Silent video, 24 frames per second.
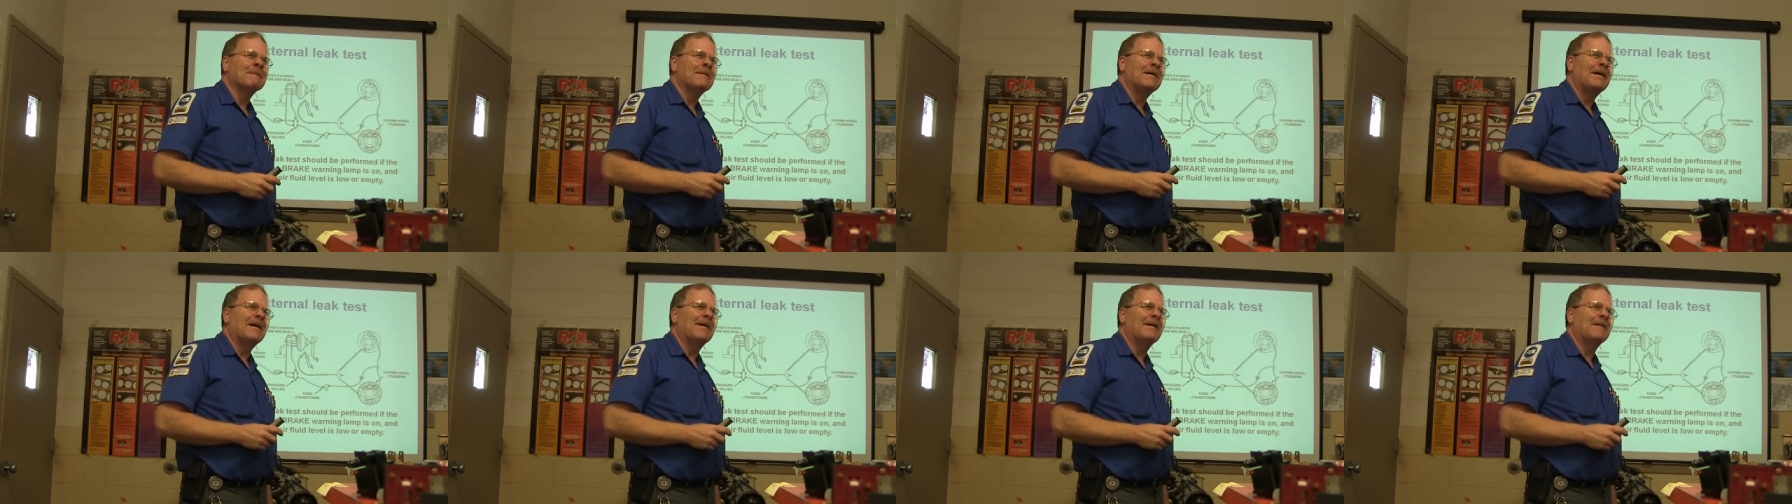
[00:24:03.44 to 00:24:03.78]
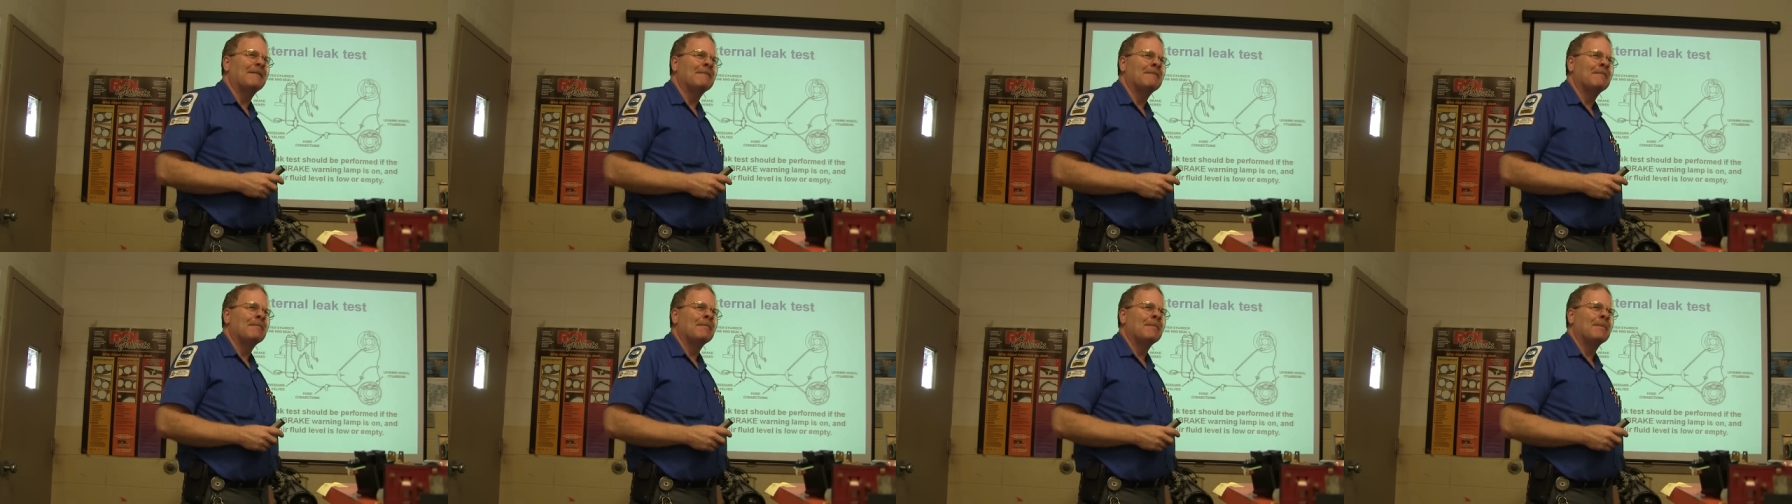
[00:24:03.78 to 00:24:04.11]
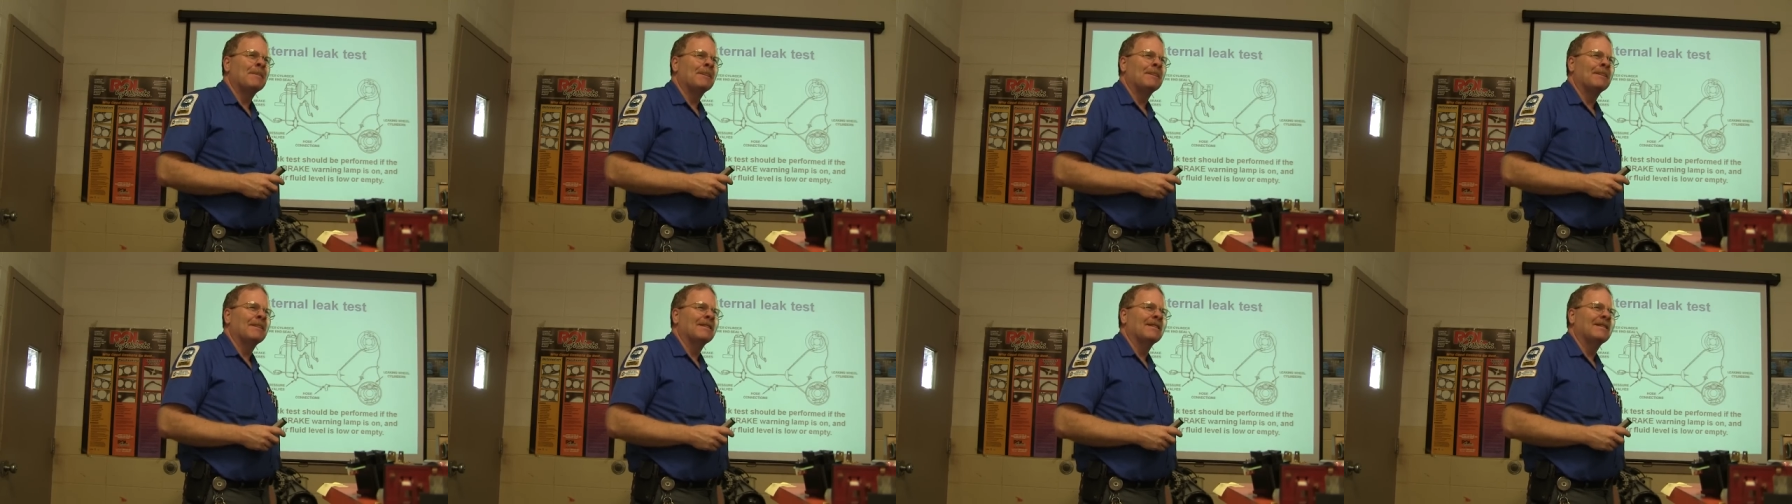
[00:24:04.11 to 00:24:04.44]
Huh?
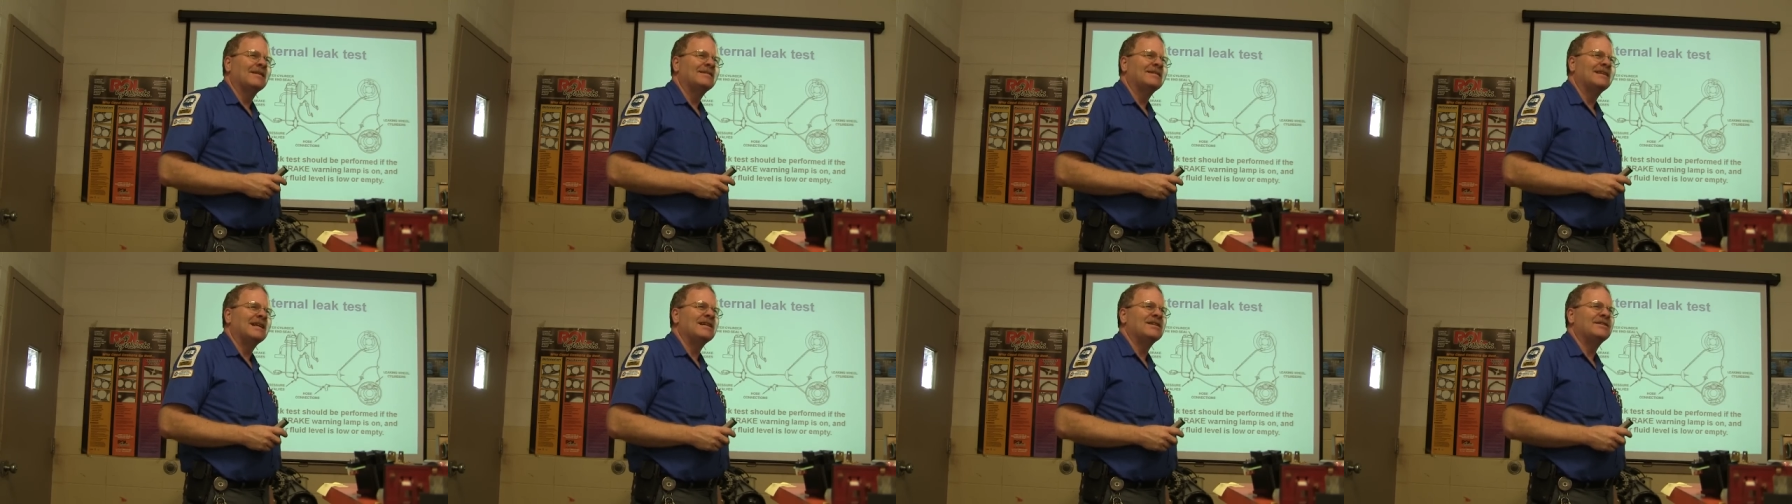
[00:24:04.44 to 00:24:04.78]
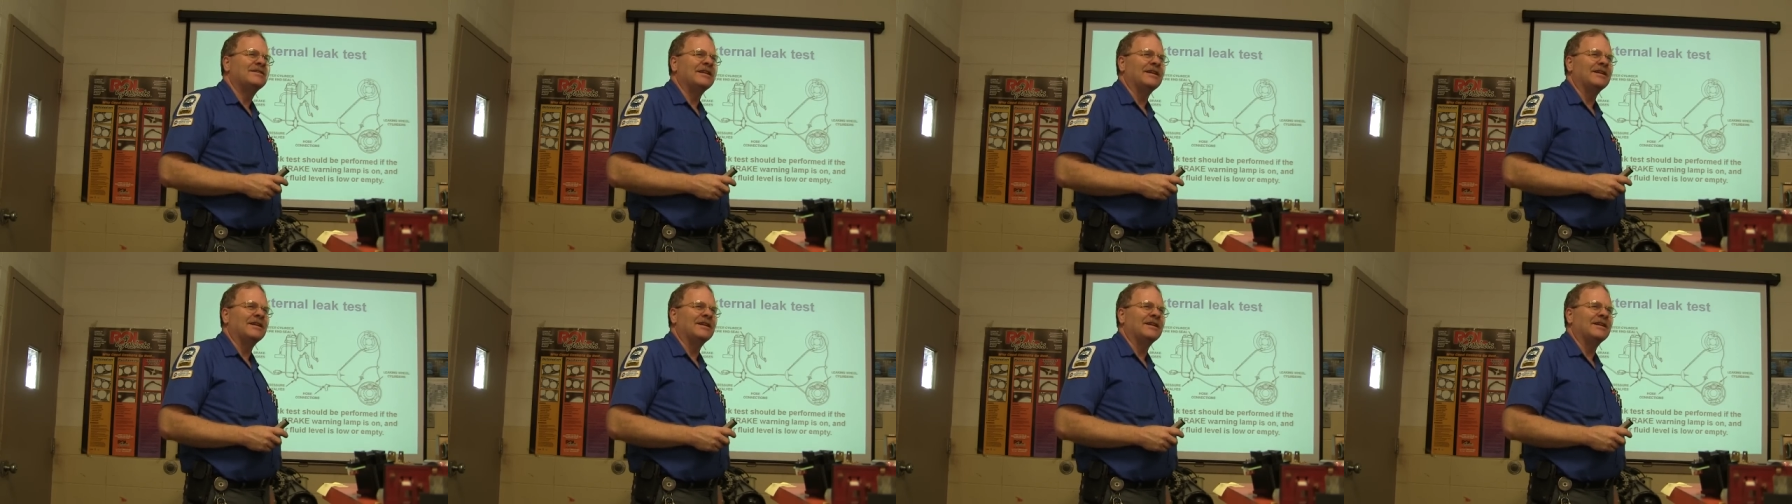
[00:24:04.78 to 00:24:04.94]
Taste